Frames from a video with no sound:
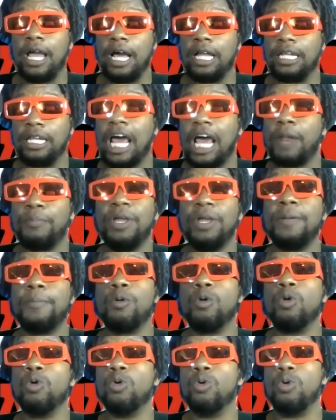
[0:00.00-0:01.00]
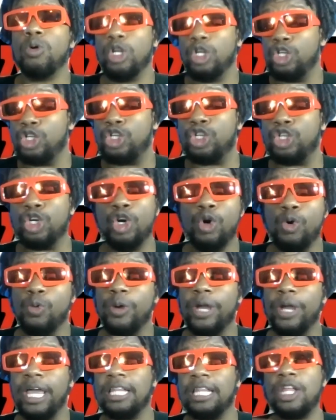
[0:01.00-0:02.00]
a lot of people
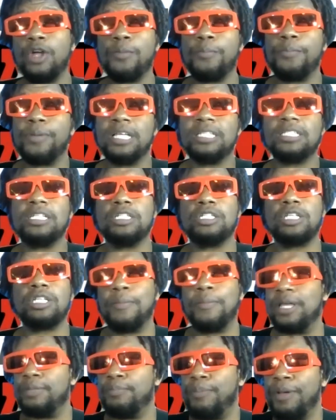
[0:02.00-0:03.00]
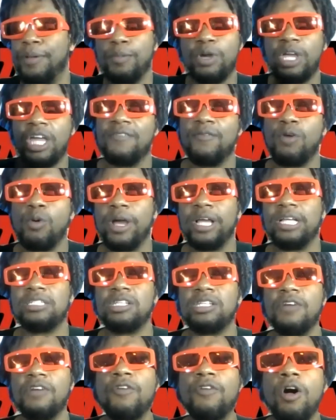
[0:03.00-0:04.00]
do in their business. I mean, people give away
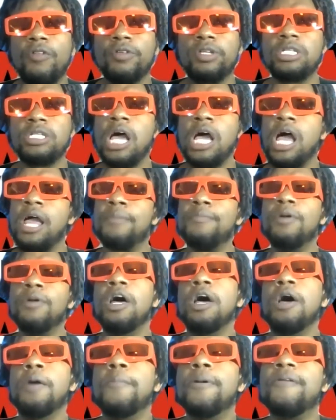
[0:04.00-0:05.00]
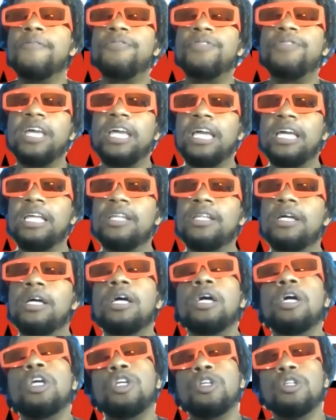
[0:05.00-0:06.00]
stuff all the time, but then
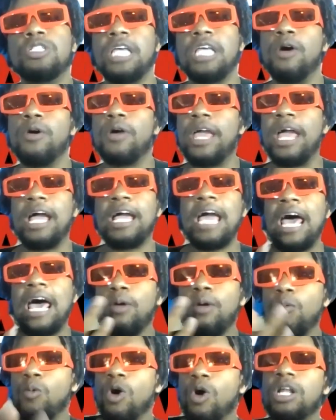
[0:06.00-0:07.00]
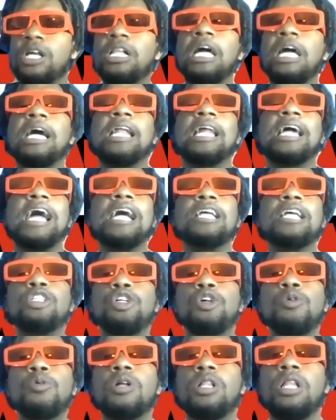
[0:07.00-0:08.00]
you say, okay, I got one client, I got
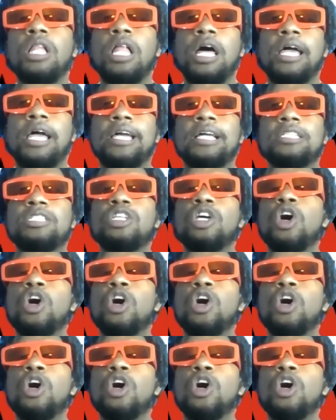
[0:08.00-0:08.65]
two clients.